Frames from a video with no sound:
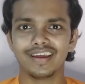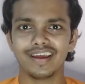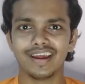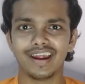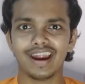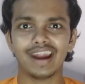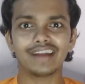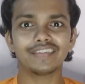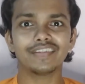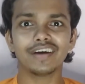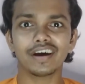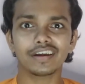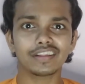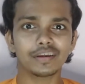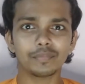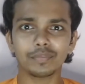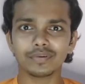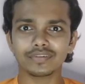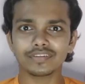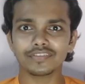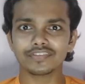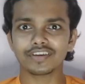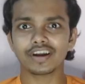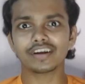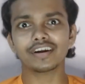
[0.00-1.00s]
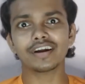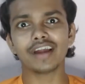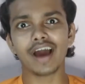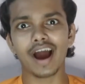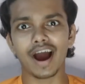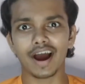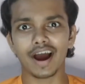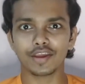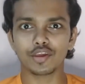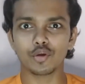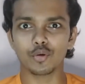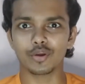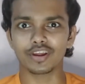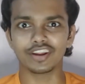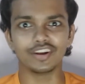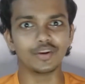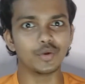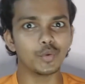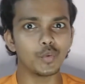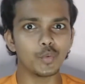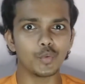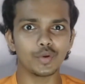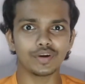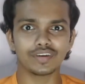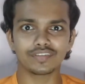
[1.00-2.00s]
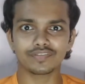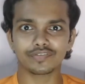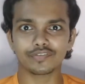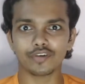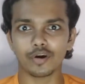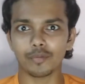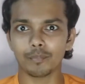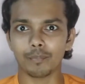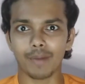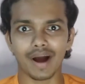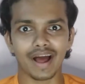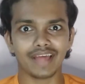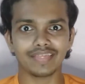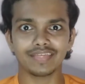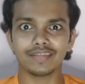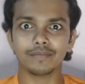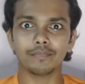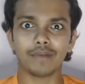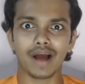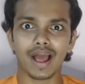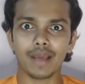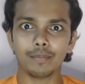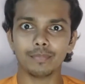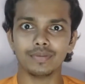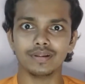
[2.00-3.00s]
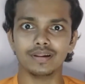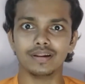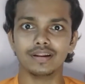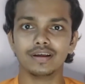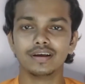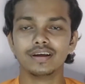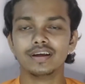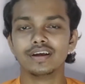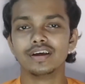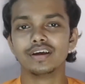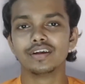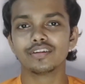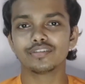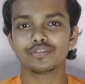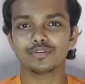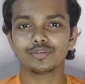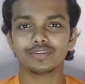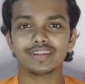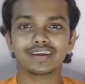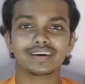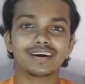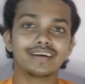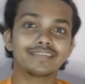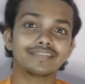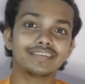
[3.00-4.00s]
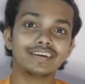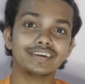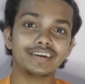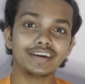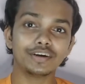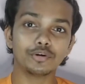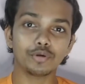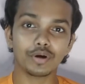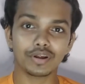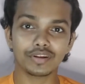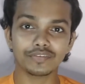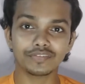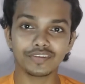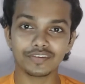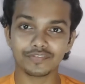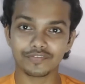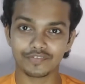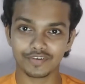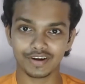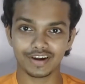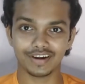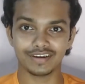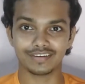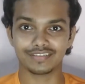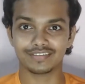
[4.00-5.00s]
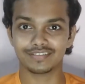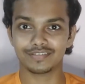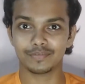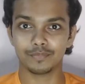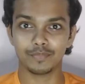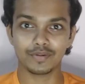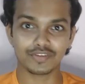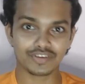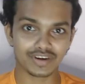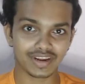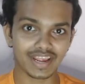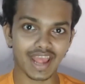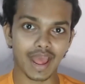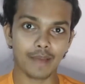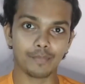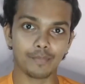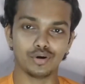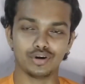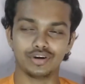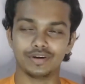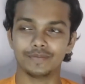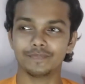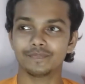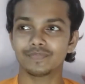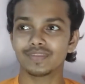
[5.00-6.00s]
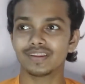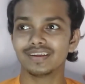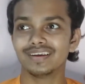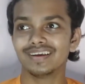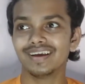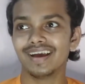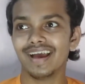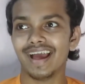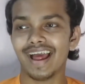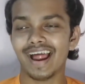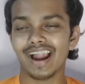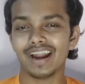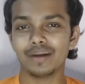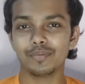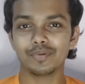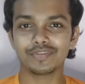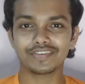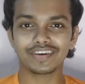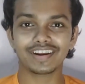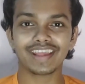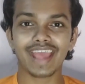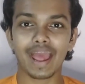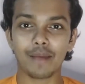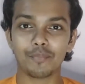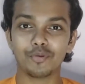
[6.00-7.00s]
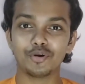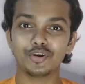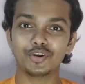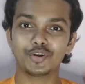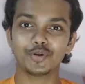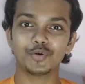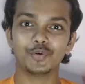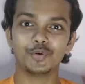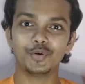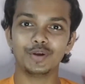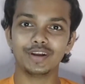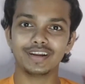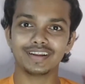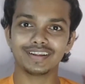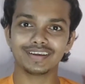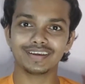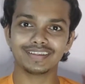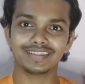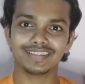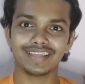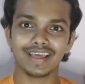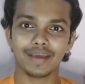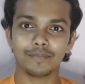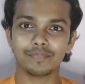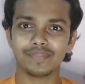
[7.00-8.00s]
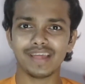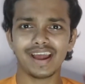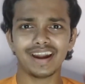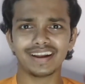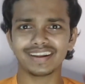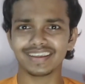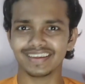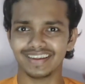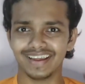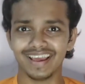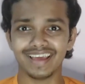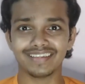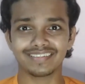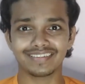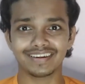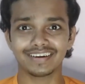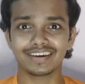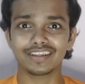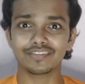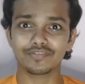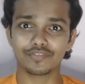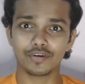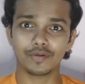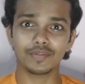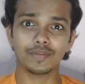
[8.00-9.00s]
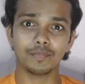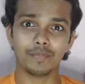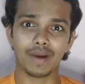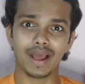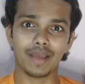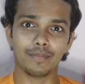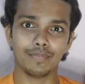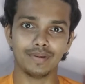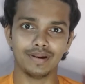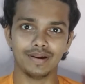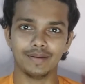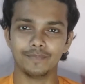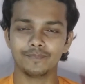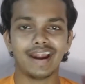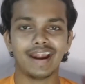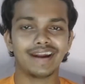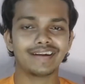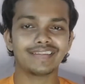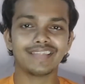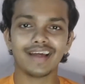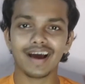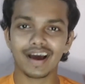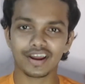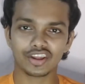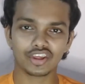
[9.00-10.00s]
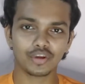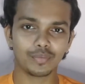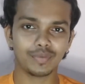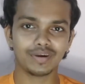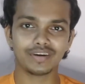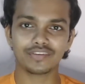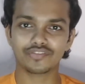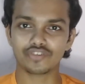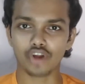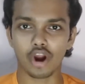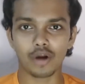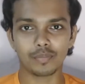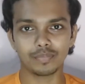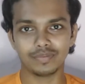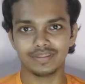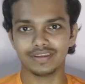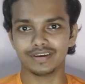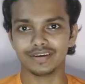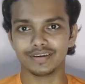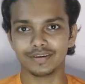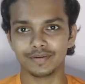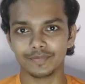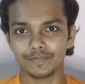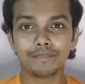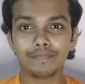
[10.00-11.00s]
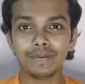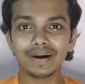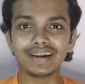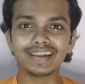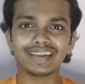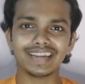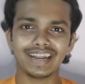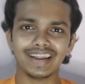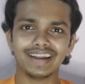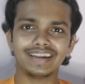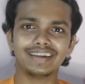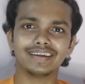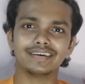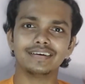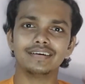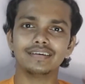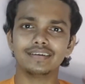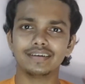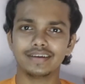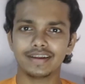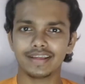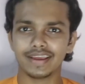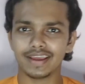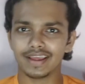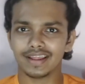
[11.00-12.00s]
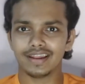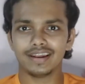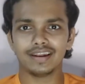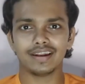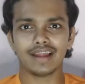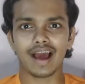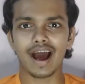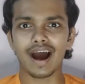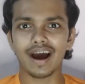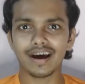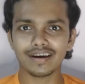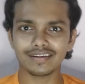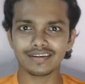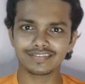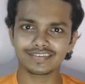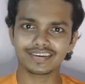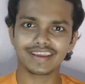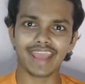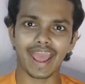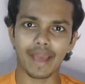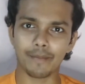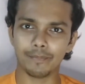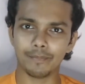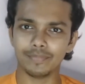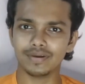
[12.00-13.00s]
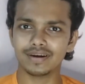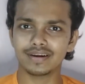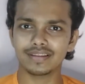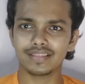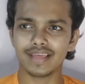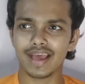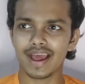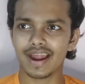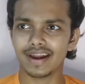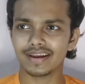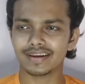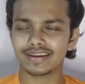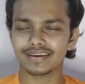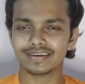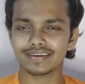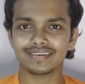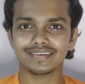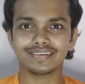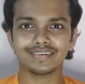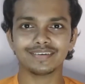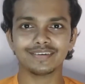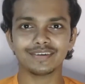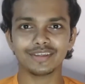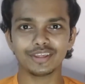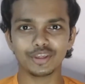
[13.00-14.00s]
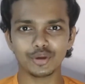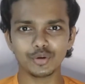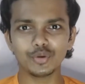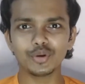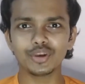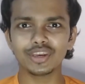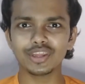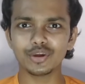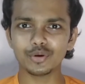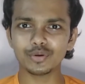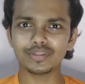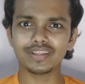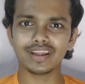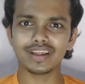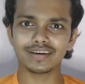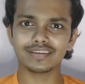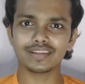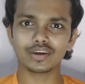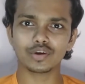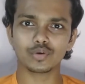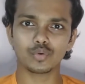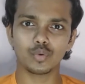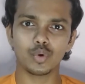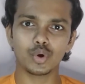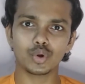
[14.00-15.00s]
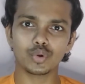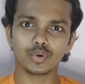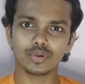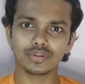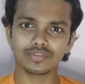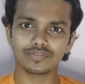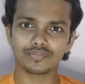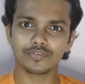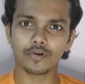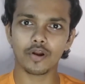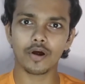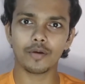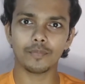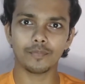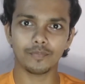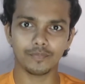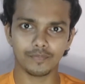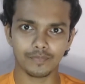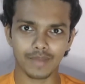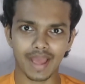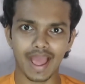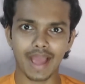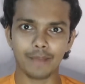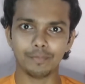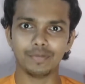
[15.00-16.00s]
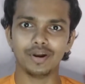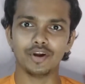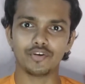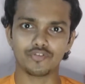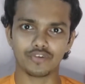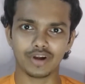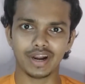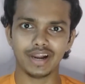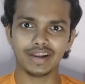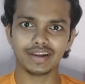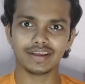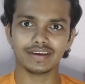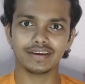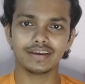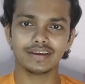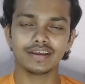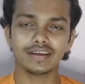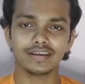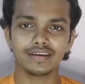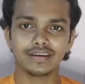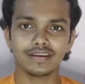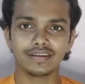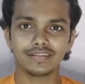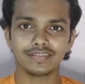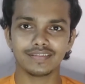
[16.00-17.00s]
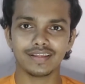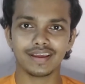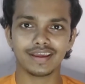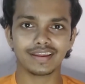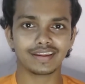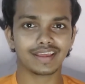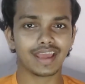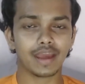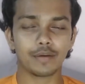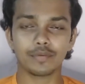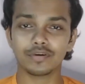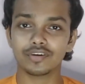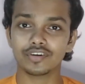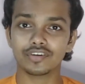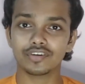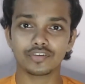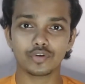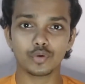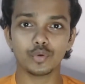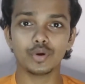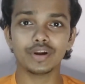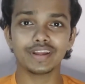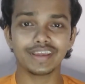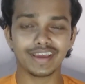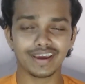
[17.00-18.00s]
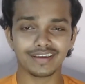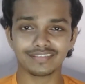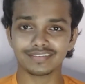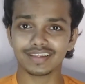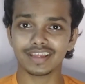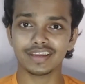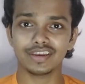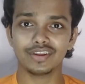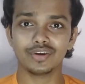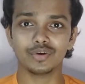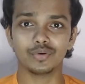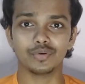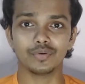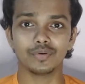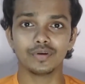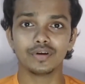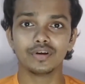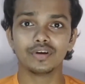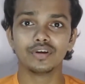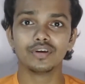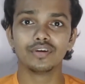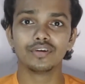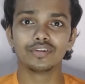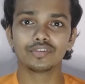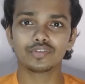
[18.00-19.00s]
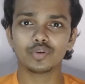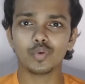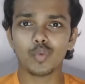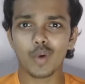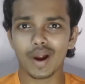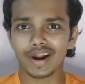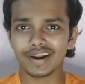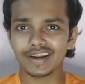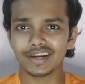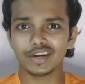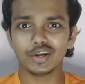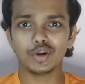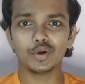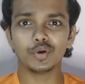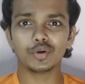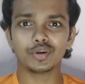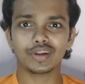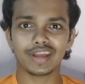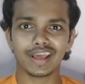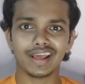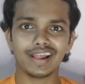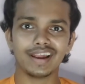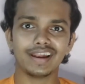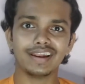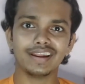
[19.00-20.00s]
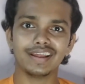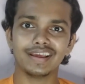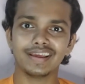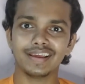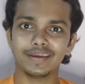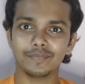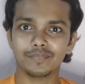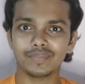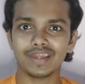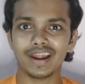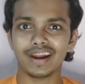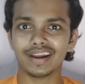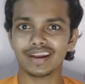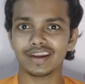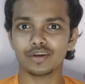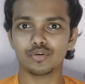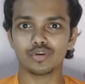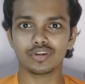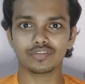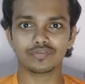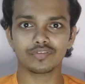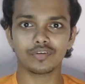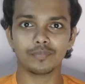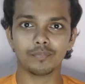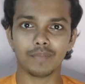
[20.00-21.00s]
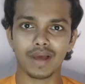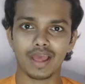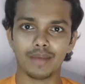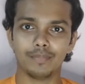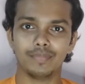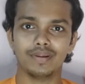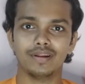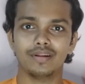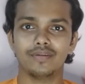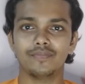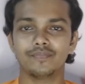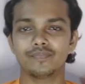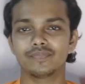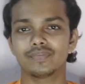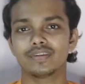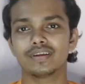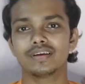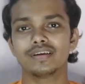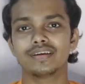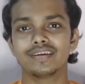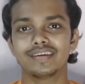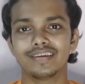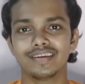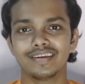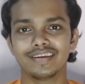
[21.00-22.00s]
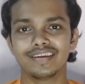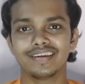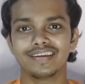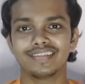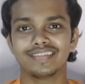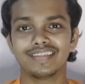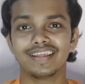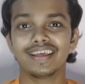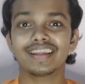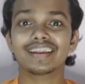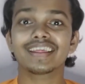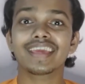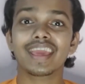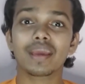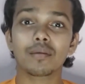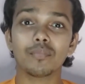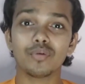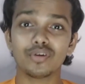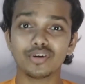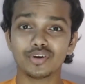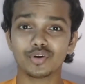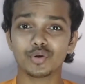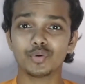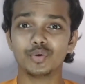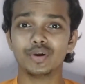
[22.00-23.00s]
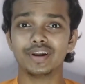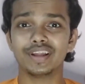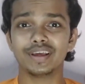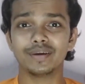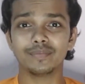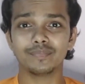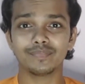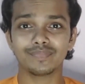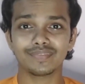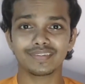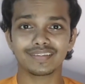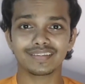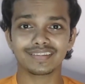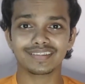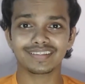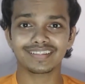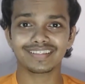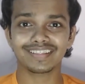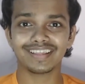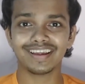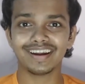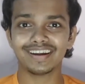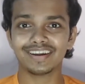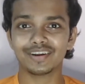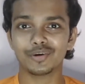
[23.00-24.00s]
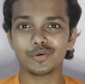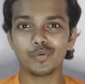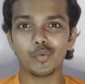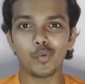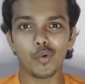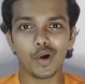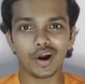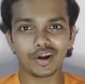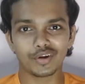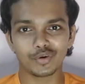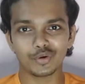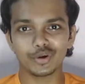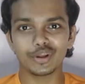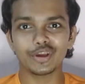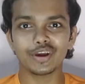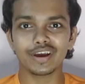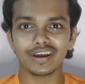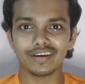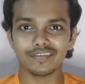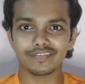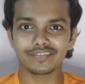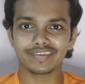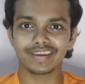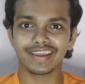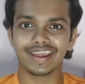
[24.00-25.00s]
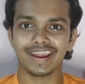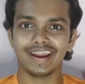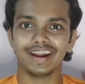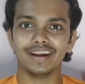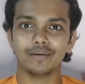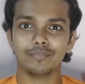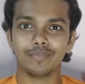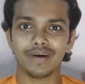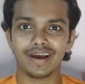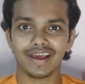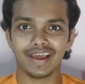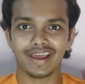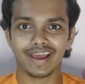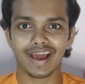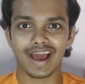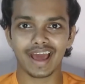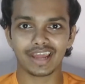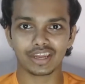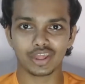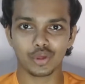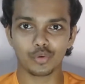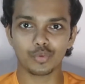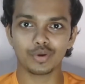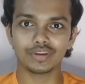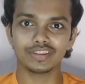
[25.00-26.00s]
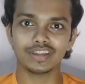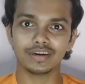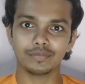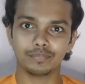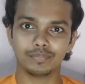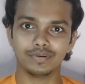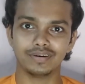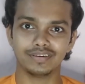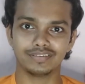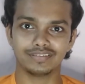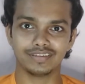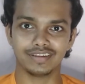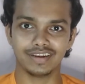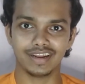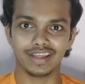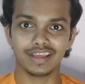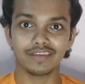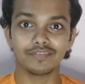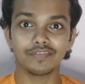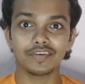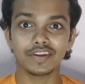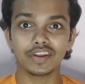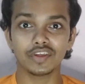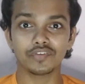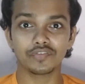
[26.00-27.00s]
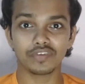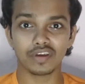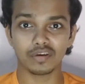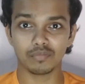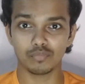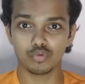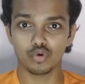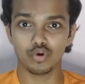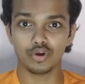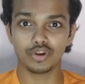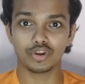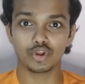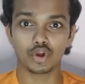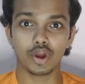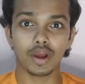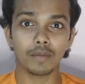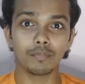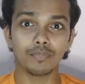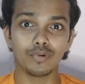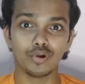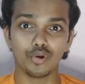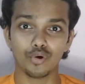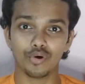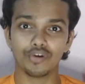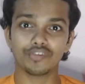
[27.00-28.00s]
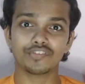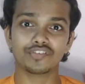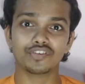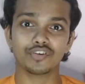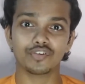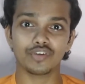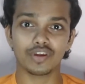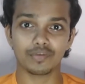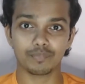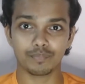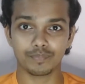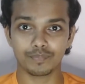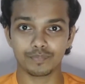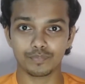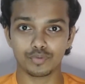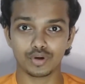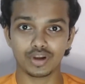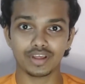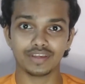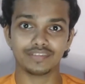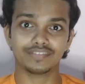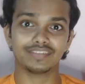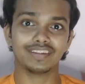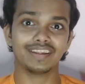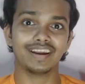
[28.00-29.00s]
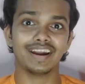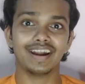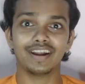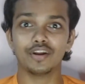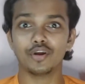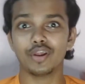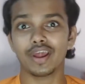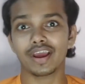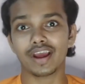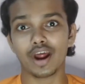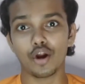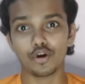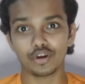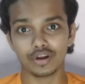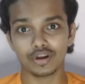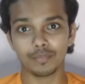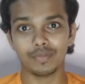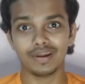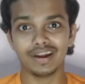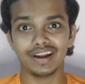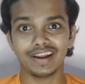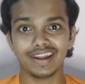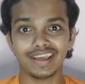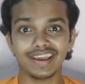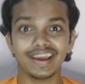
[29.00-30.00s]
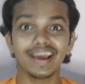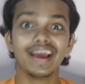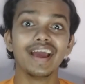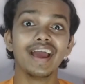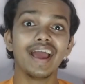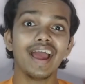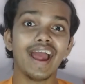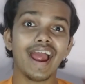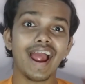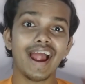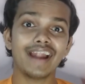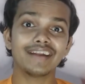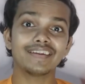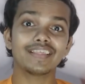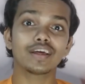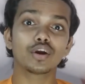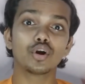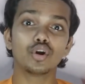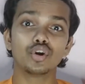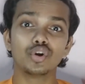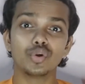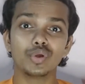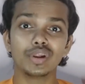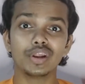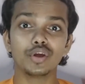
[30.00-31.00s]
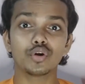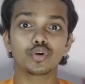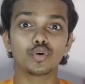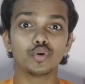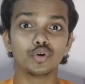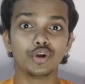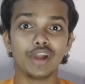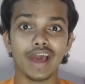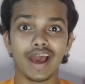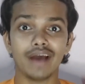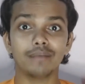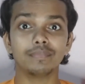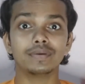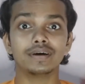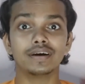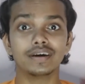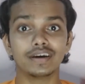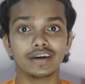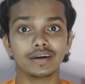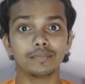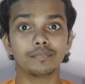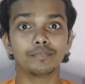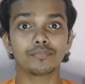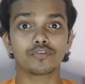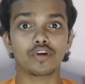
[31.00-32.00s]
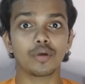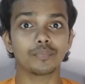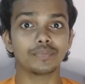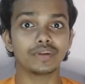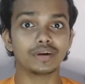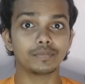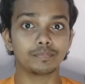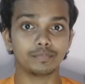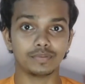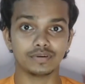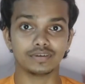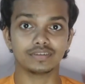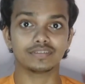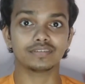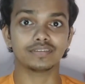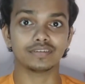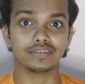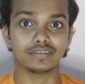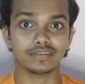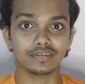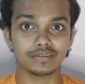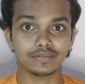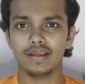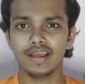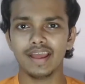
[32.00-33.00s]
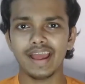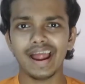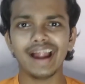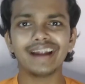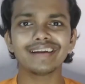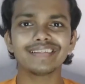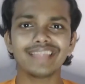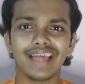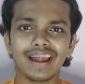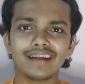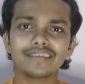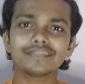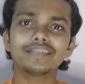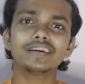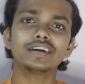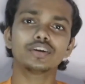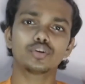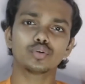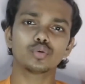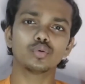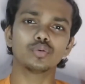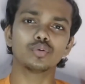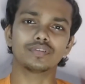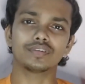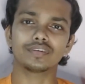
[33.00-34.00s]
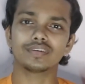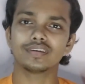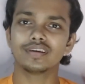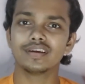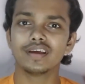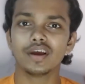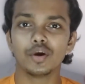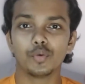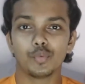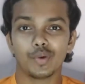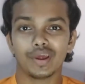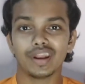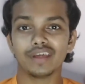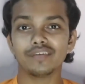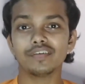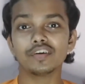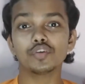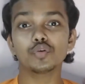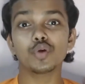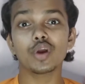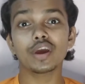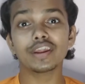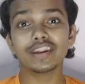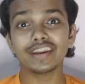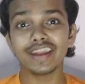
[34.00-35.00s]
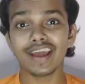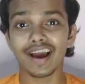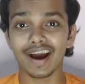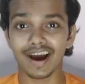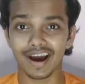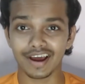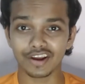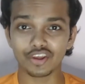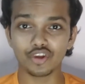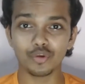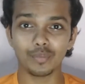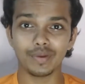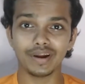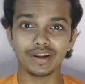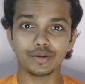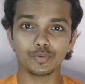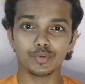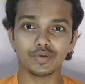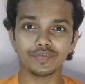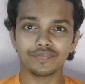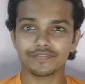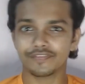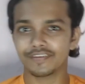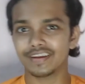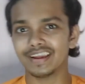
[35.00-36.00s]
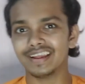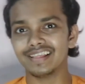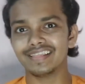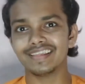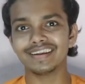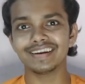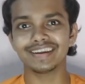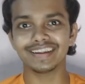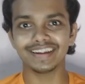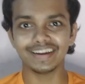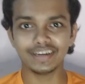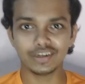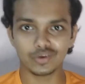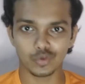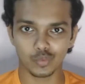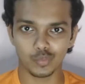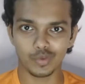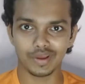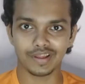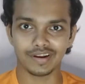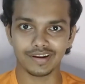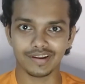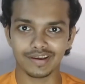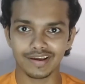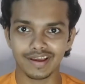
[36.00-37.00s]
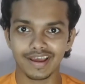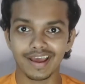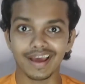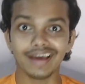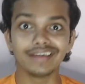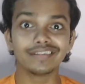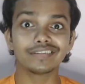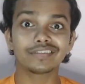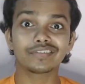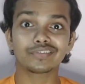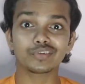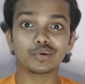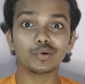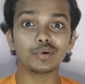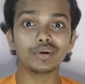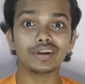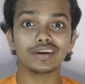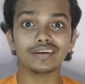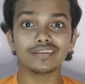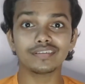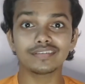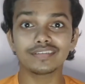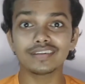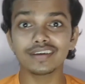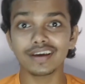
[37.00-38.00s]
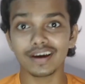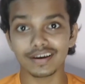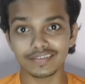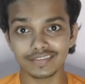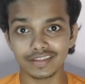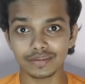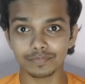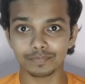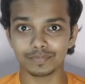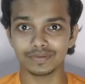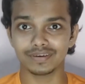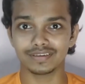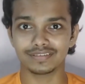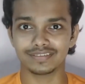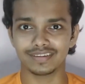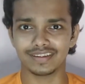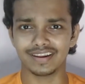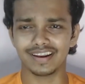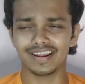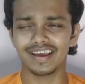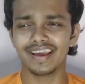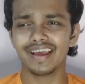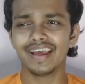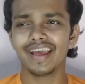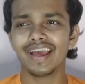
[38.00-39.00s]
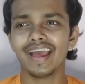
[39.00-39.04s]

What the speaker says: And the other person started arguing, no, it's from the Bible. So they consulted one of their friends, Mr. Gammon. And Mr. Gammon told them that yes, it is from the Bible. And the argument stopped there. But later, Dale asked Gammon that, you knew that the quote was from Hamlet, right? Then Gammon told, yes, I knew. So why did you tell him that it was from Bible? Then Gammon told him that what would you have gained by arguing with that person? Even if you have won, you have lost your reputation and your accountability and the goodwill you could have earned from that person. And that's the truth. Whenever we are in an argument, we feel the need to win. And so does the other person.